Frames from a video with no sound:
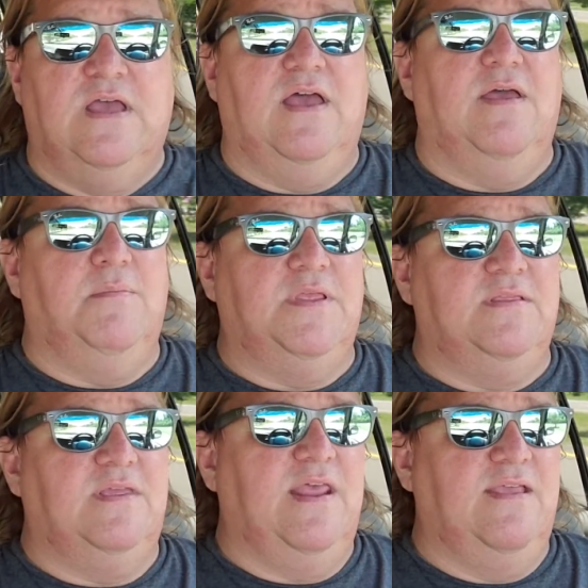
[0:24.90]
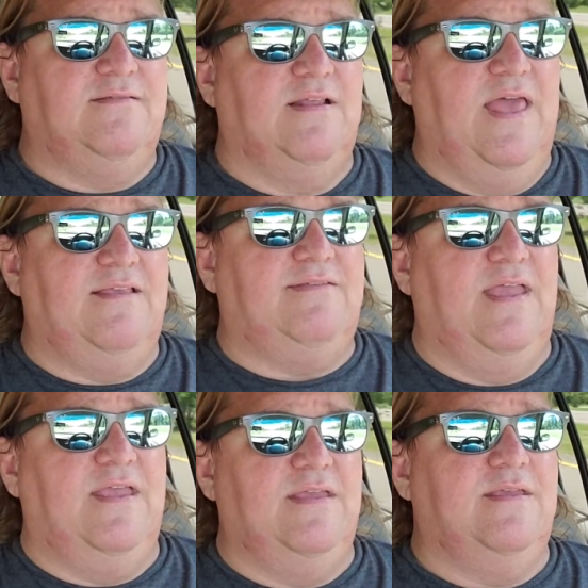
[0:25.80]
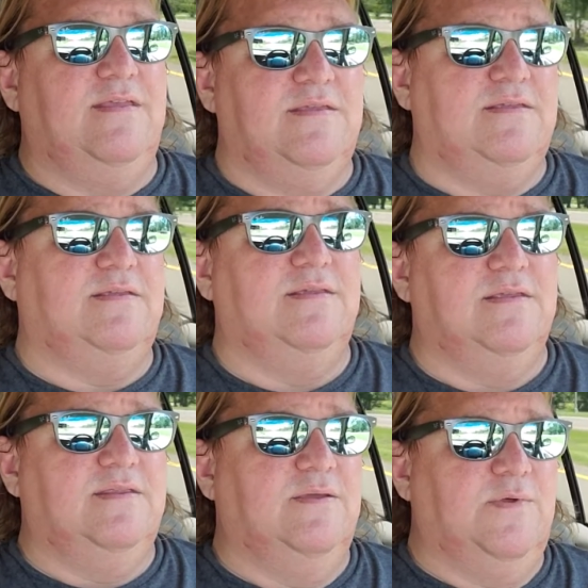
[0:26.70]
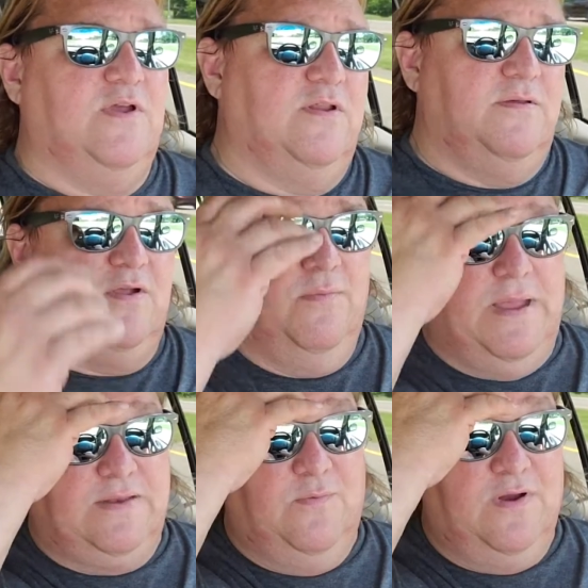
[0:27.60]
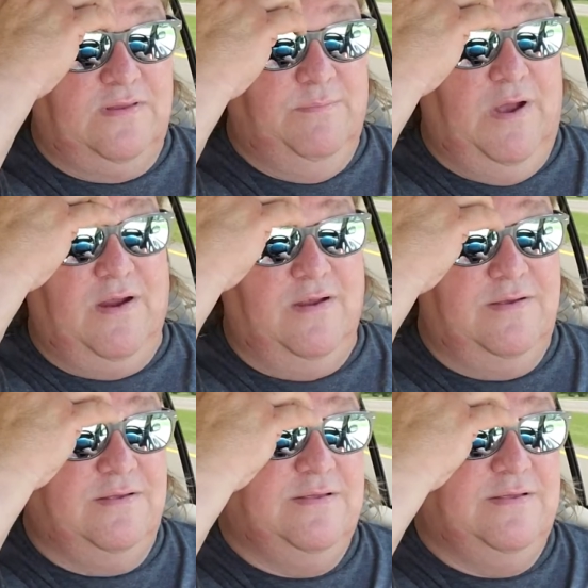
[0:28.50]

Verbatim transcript: uh, but today's the last day. We are going to go back to work tomorrow